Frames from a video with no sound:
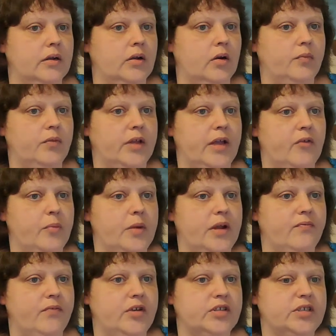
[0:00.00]
Hopefully everybody
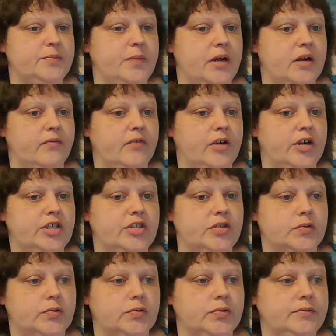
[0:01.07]
feels better very
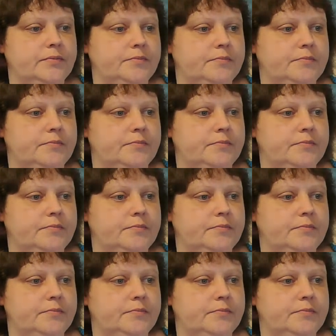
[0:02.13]
soon.